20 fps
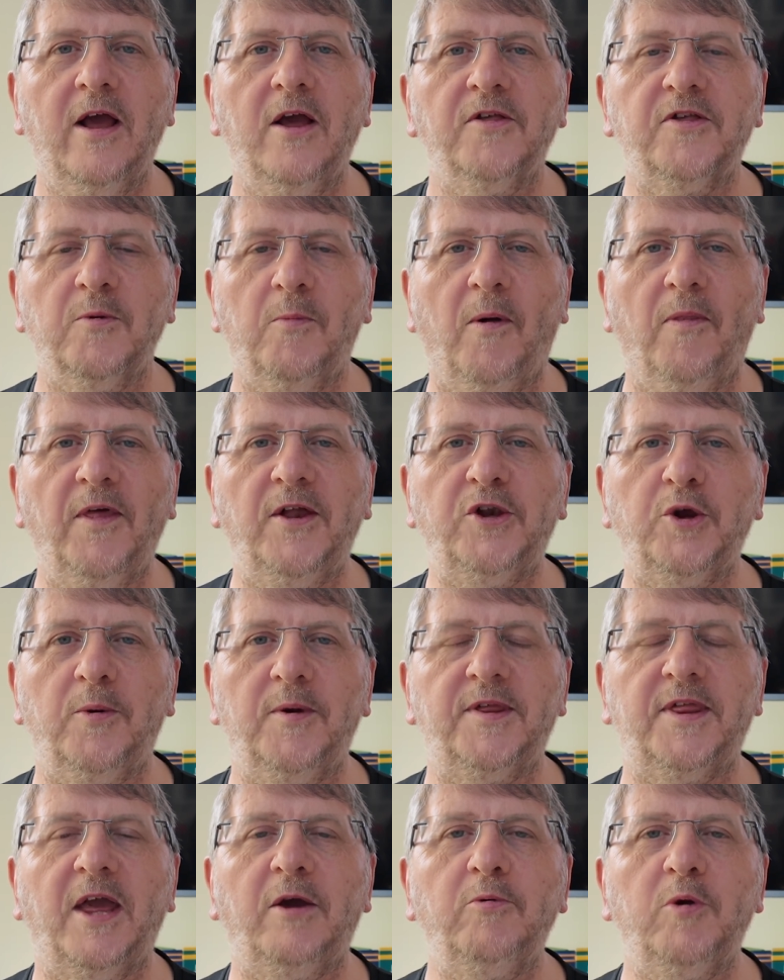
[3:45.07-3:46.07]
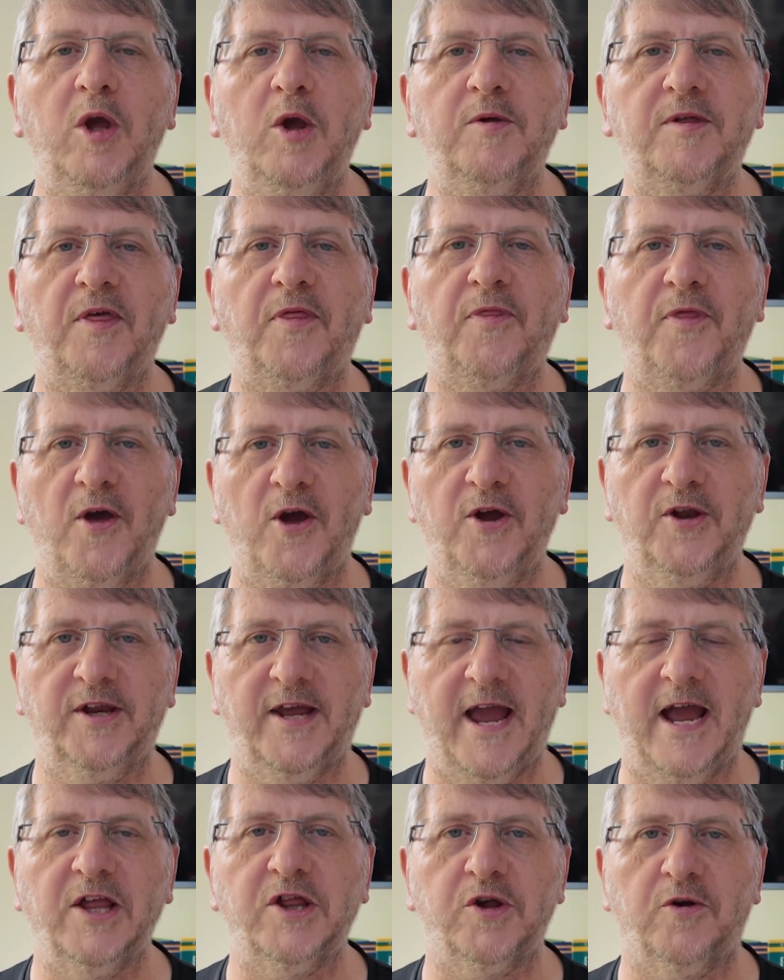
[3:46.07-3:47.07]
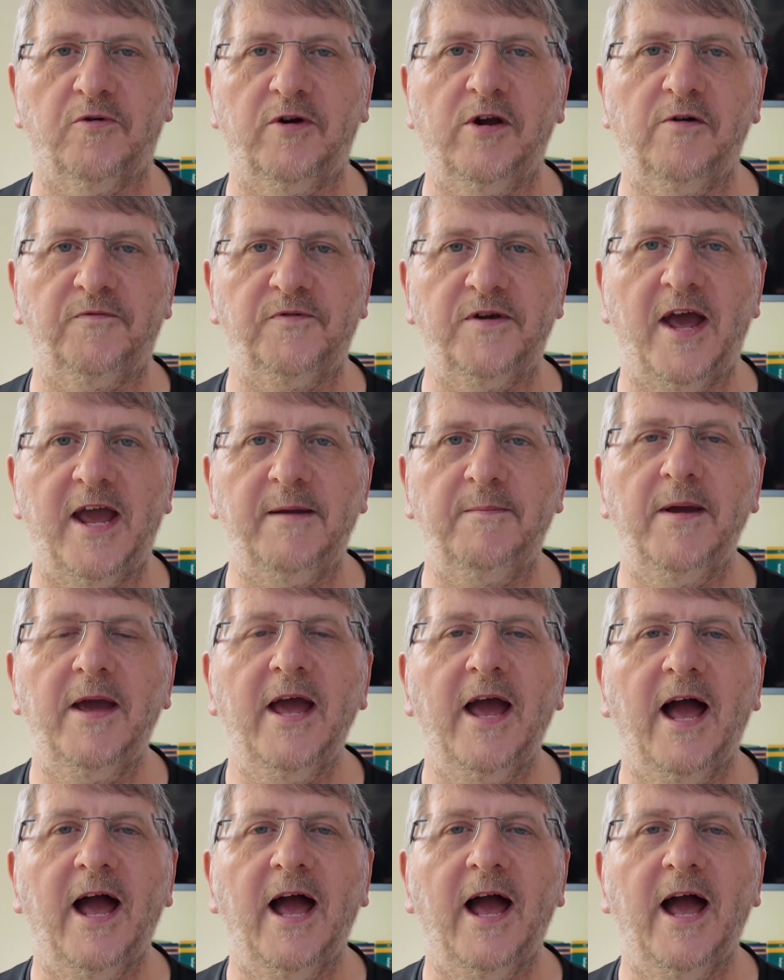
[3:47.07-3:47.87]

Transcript: So what they do is they will use the third category of name.